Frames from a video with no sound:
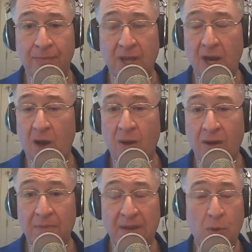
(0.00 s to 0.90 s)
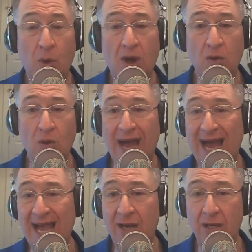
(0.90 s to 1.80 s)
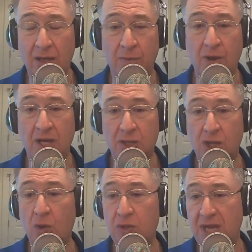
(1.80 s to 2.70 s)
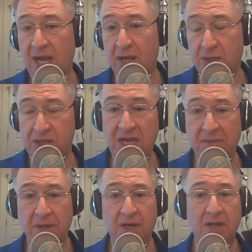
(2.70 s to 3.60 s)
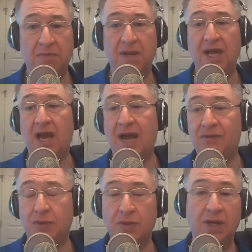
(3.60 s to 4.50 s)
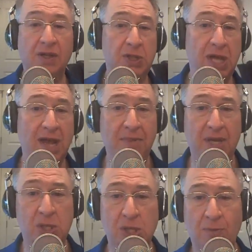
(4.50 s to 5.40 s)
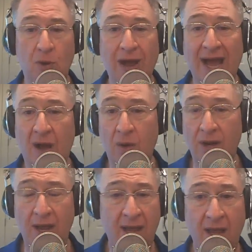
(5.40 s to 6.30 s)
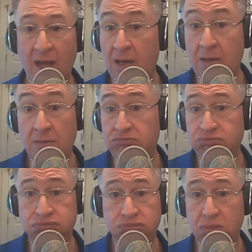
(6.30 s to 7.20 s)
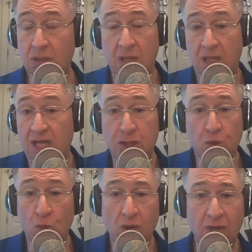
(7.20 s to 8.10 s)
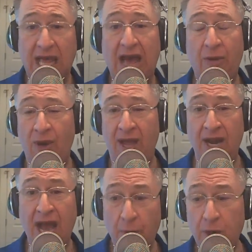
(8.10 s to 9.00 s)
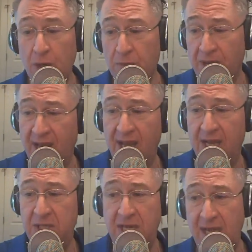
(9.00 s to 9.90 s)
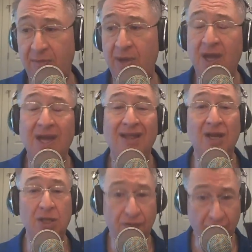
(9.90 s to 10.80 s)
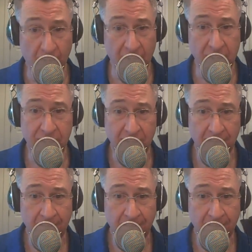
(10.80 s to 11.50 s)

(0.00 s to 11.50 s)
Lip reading: People want to ride LeBron's coattails deep into the playoffs or into the championship round, and it doesn't work that way. Not when you're playing a team that is focused,